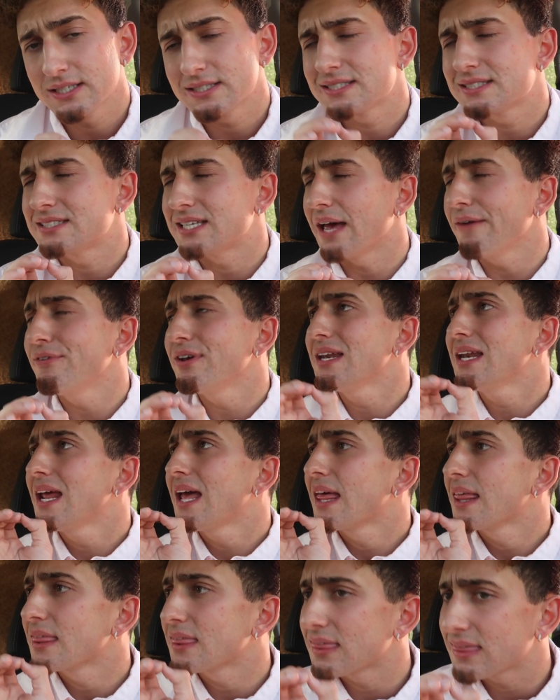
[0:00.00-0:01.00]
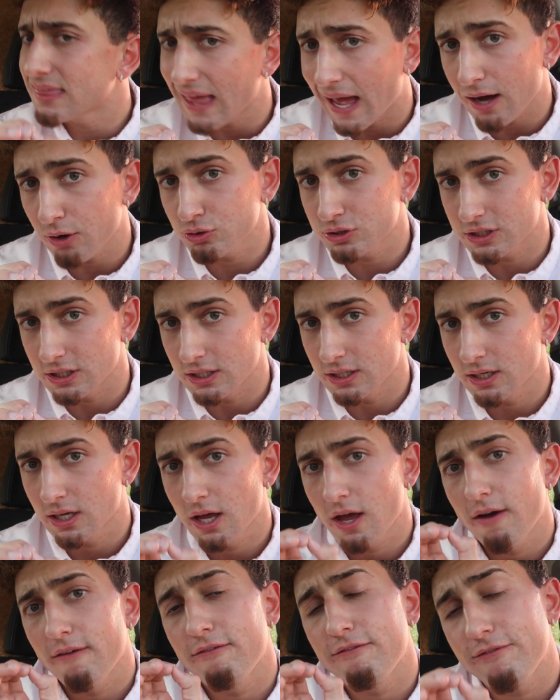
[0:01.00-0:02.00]

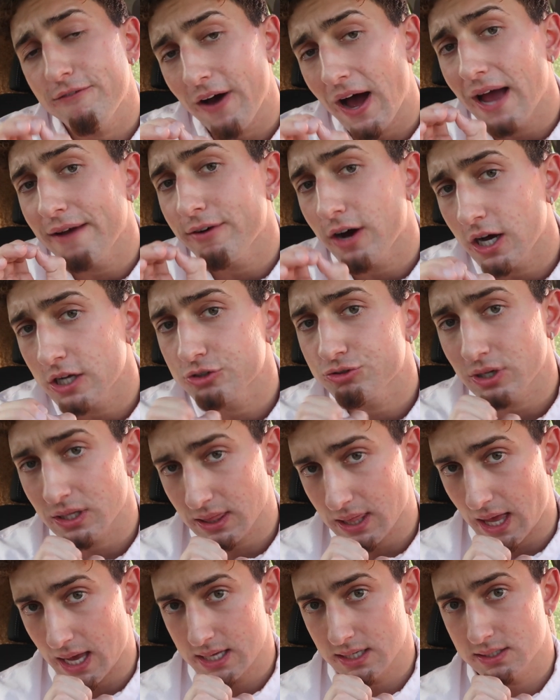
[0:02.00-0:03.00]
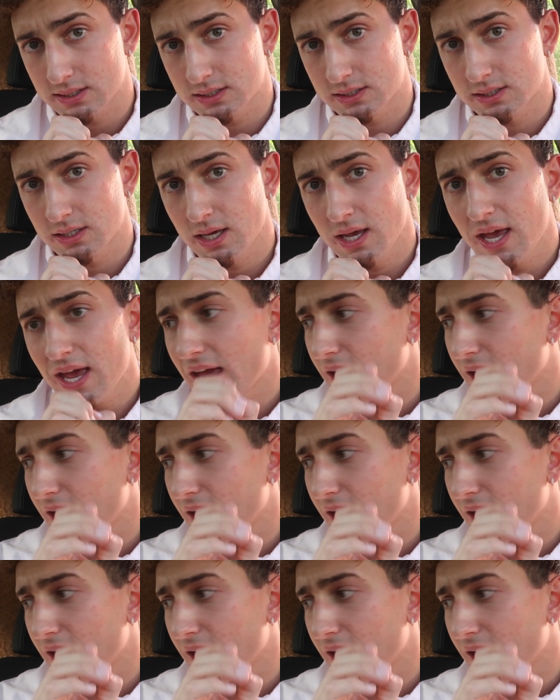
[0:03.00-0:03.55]
7,500 likes.